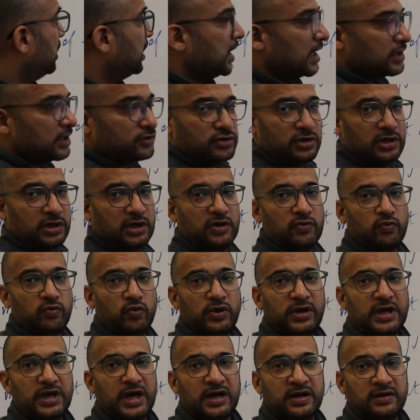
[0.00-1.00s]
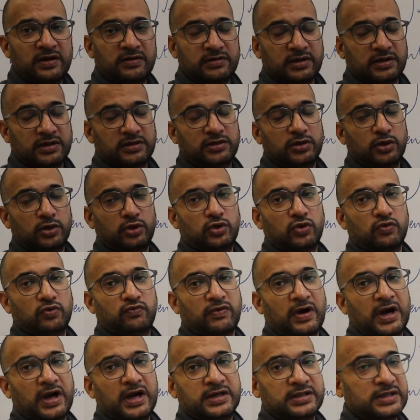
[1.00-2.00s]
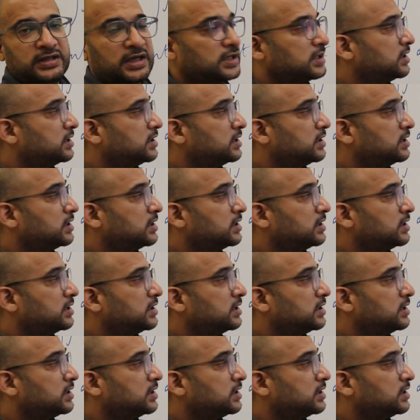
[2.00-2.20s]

actually we are interested to find the